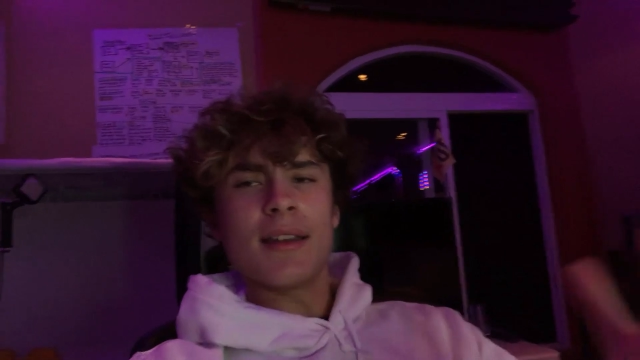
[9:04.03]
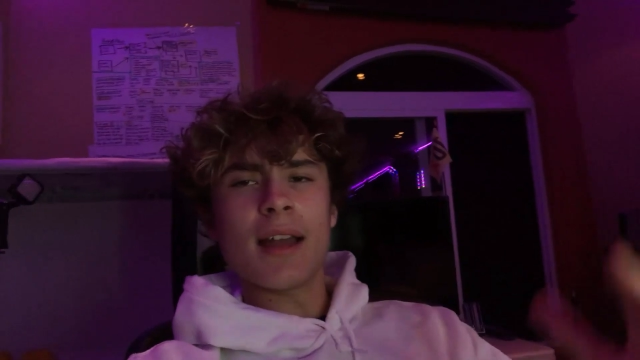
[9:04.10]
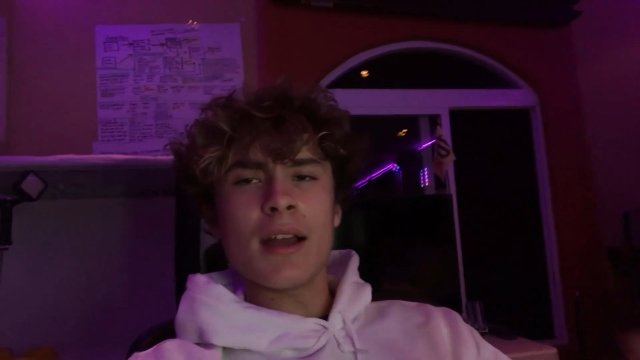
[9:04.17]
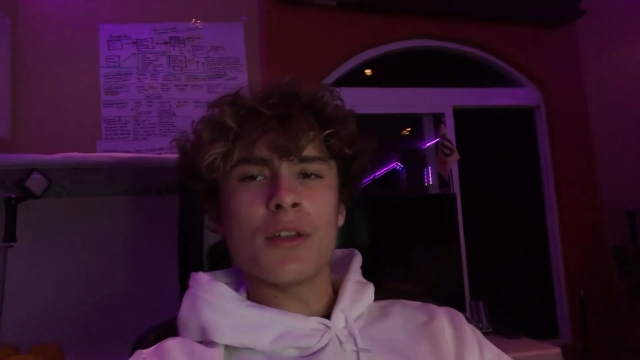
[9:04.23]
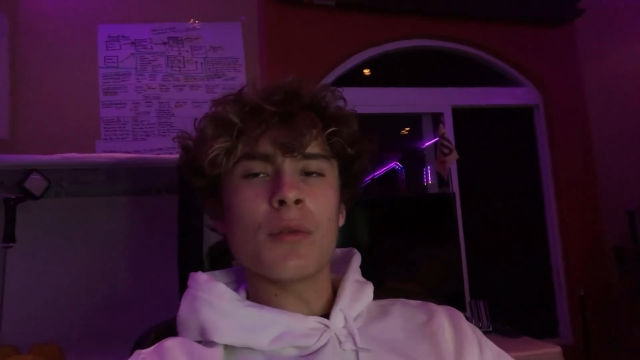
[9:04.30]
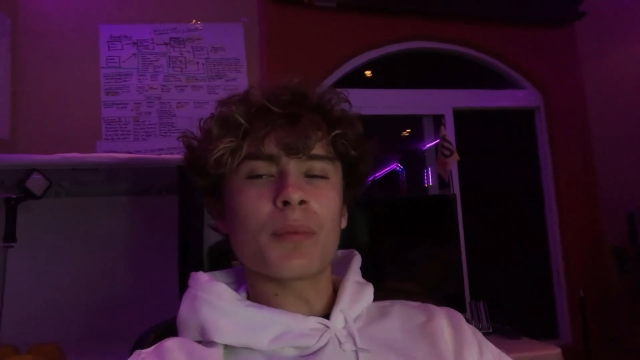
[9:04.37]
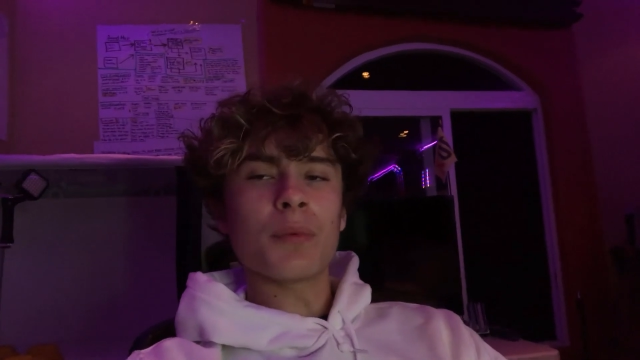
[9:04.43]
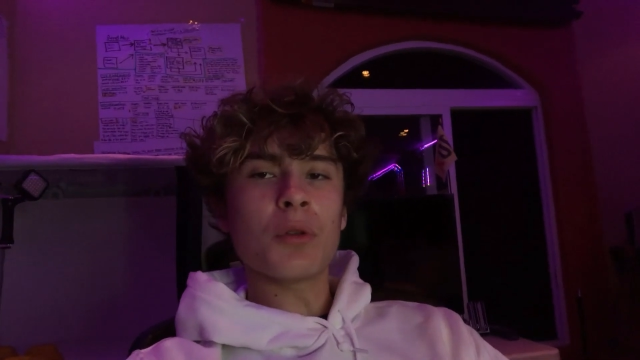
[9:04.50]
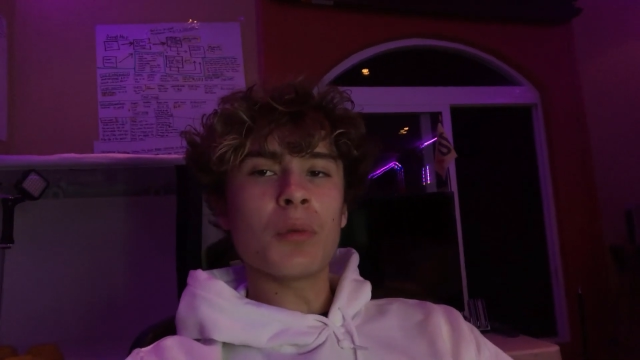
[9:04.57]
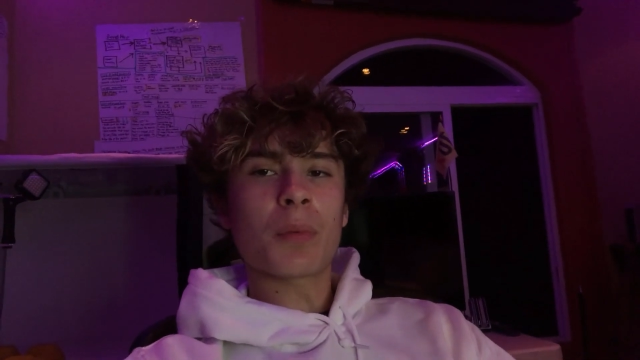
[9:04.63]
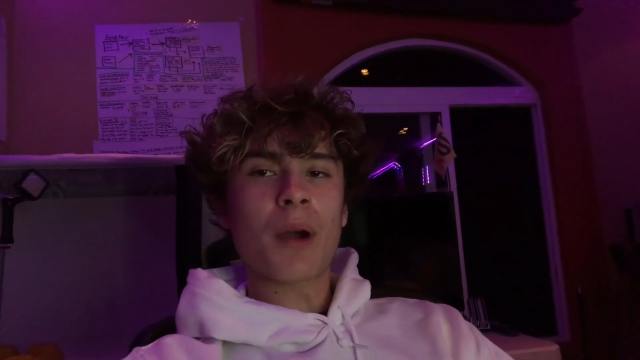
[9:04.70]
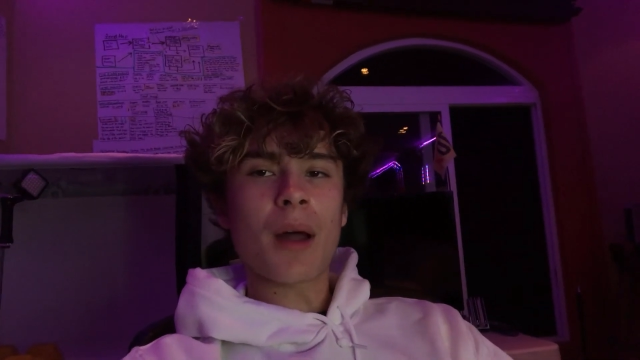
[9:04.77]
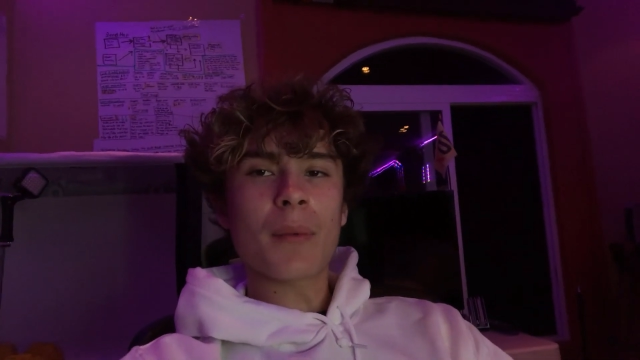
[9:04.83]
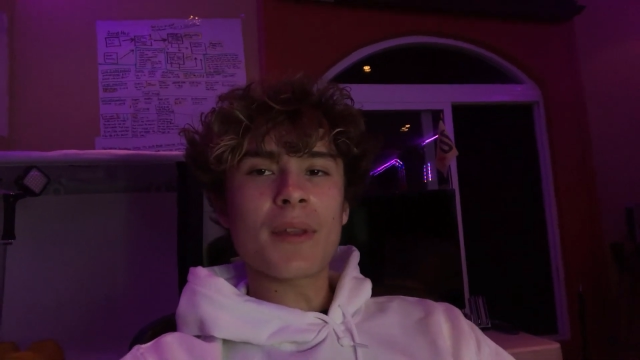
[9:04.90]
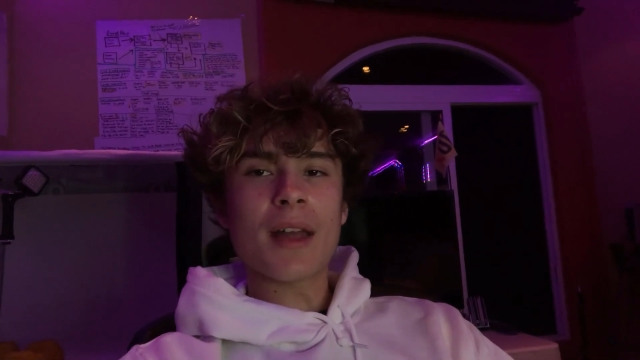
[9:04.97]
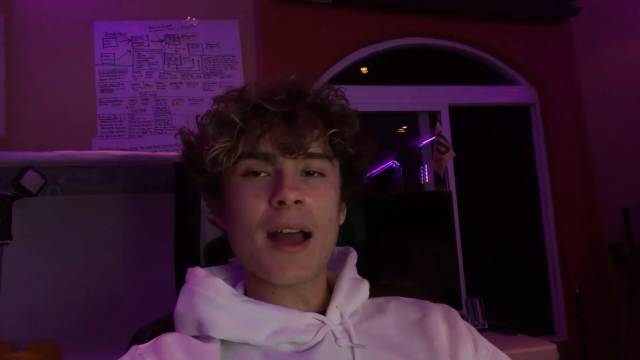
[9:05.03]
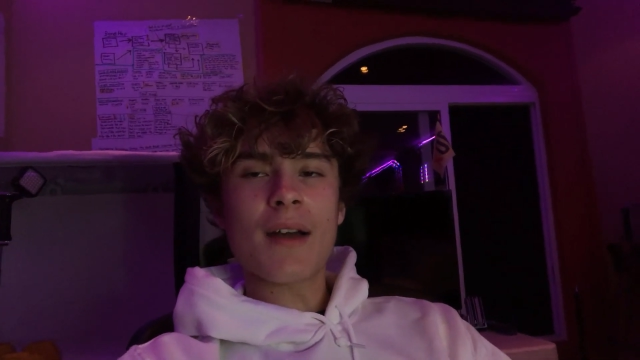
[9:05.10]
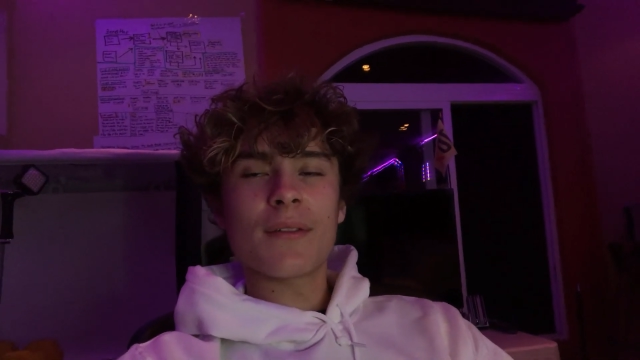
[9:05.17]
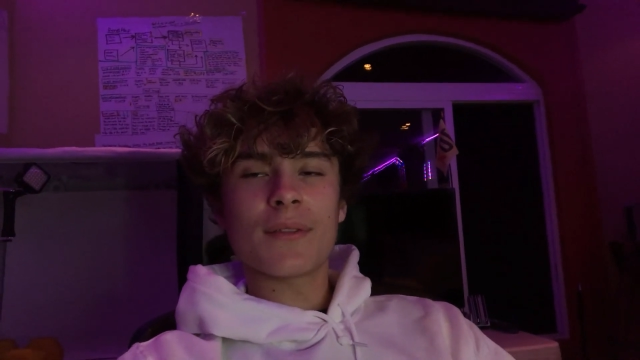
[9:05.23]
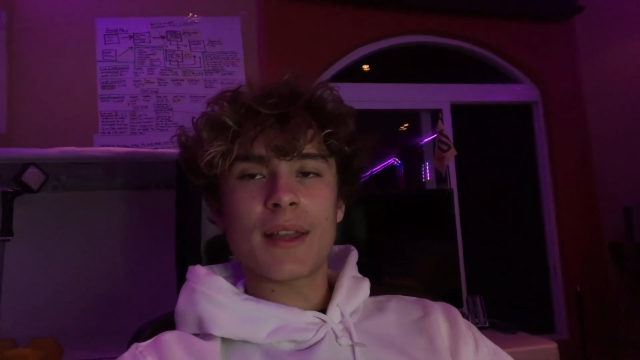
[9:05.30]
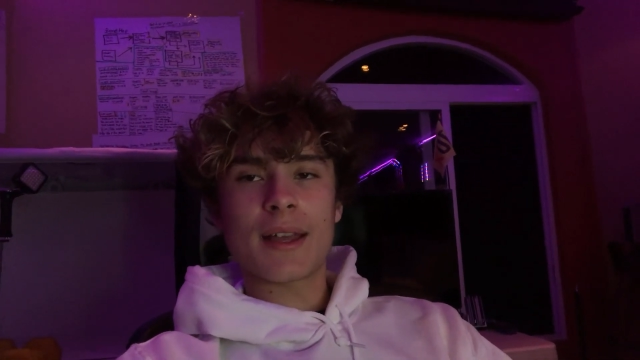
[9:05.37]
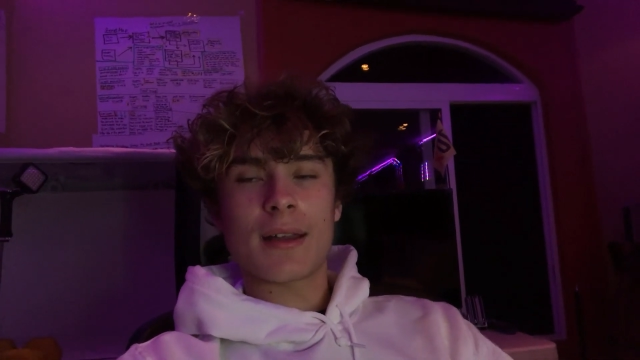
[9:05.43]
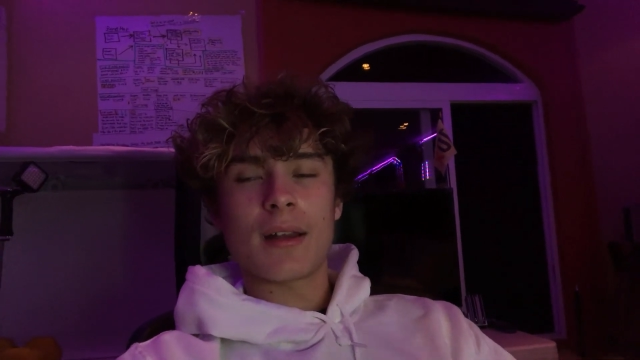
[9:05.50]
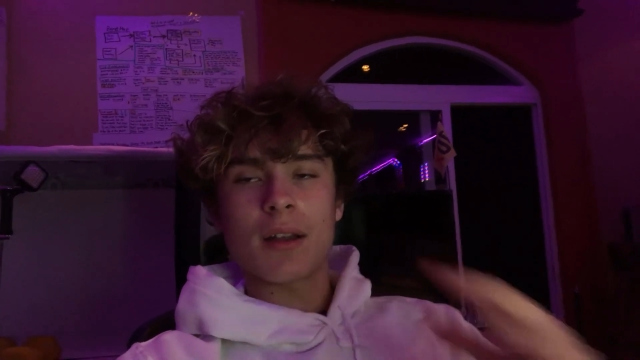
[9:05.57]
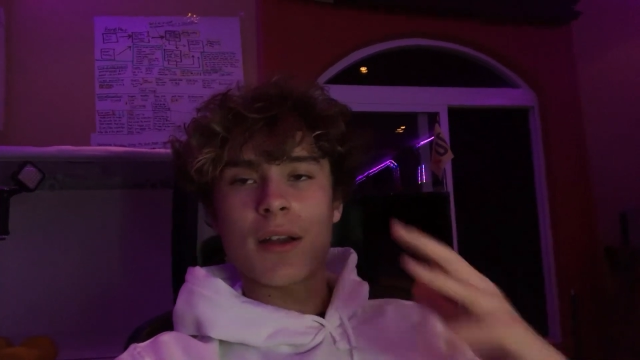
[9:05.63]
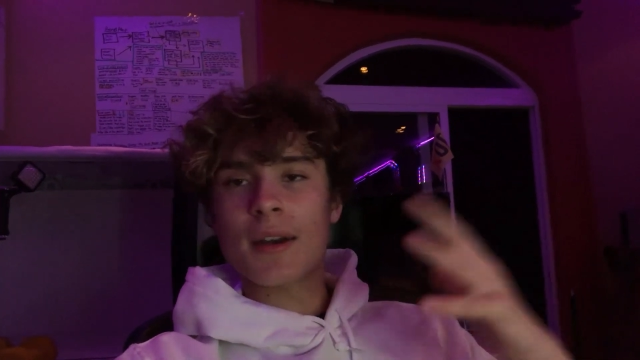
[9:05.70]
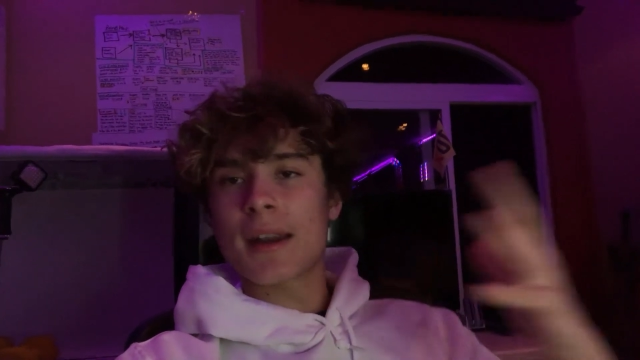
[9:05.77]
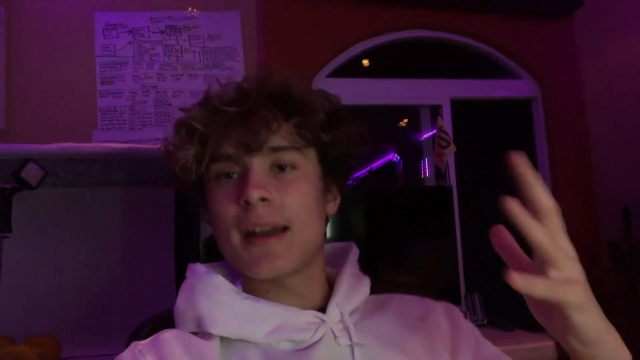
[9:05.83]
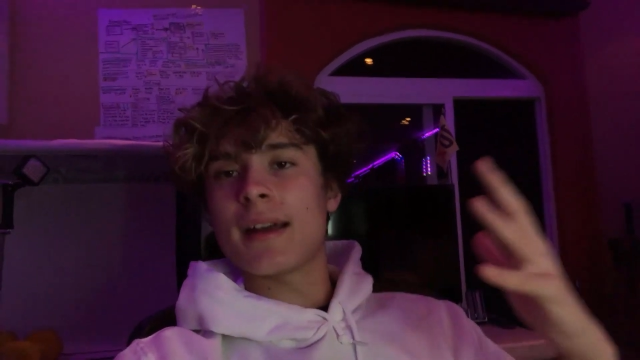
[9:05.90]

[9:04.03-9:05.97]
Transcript: yeah, you probably have like a good